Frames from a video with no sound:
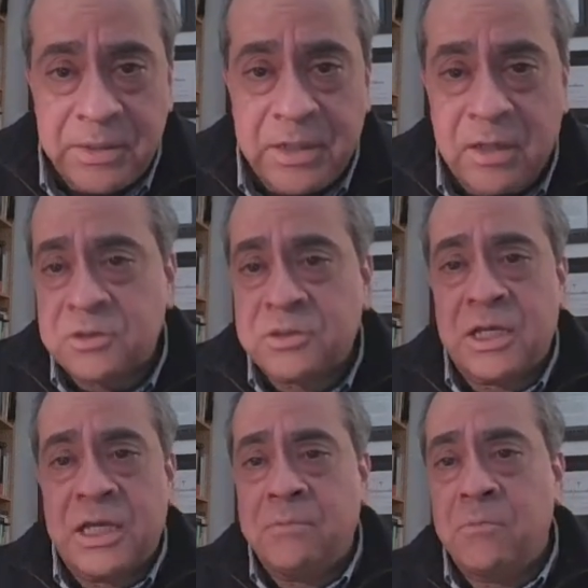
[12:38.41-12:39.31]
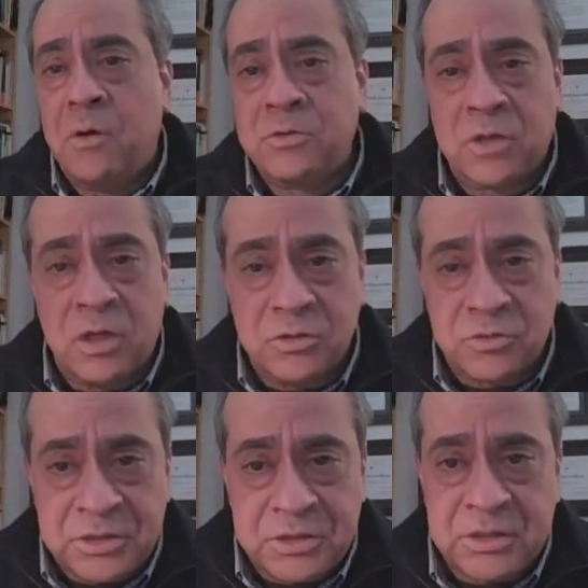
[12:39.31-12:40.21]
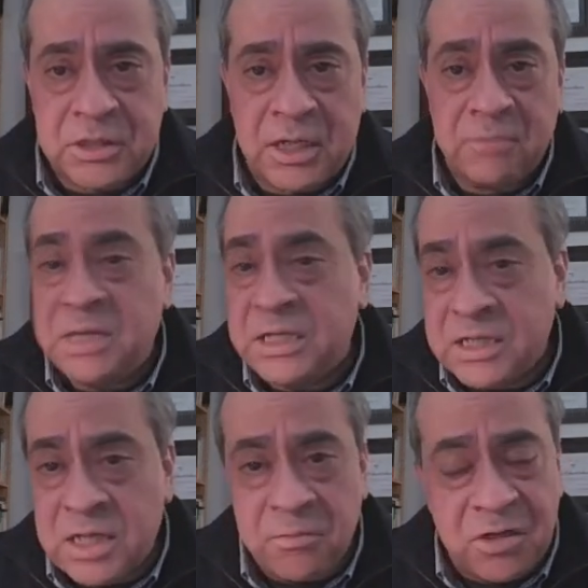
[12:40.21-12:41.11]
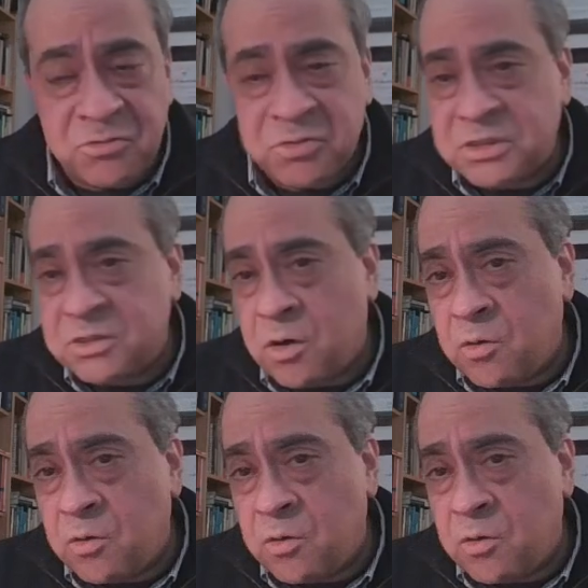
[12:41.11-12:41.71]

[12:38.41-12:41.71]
because in most countries, middle-income countries,